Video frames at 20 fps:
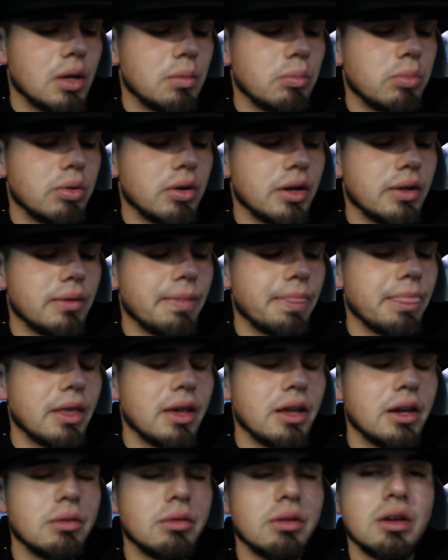But
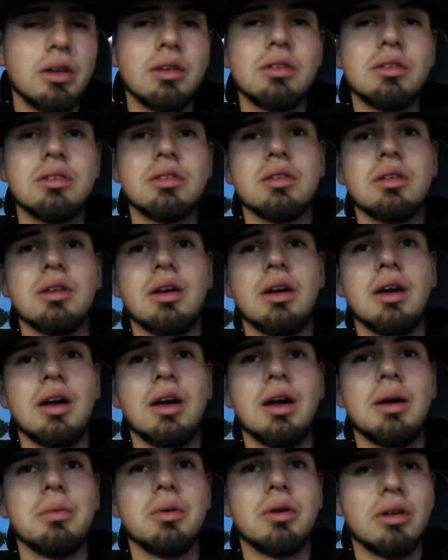anyways,
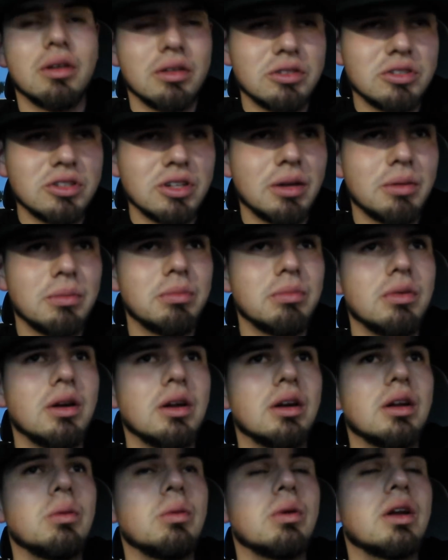I'm gonna go to the gym.
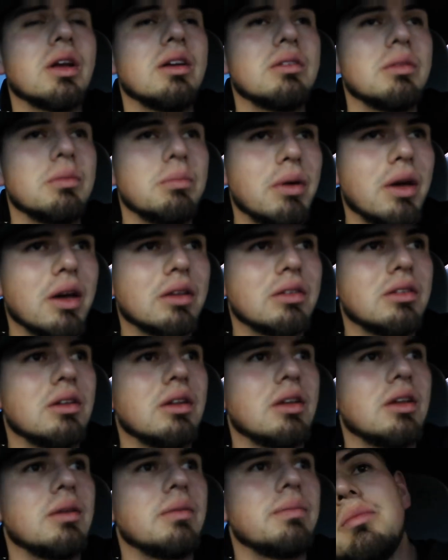I'm gonna work out some back
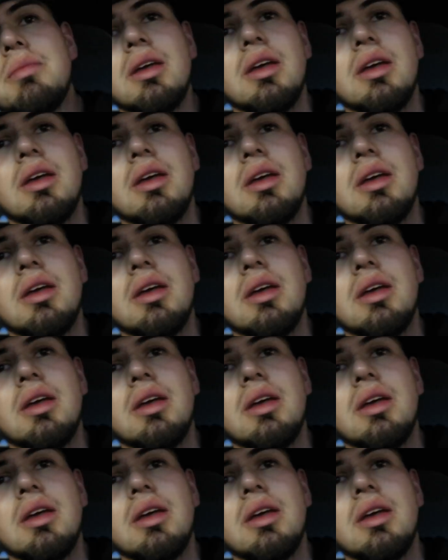today.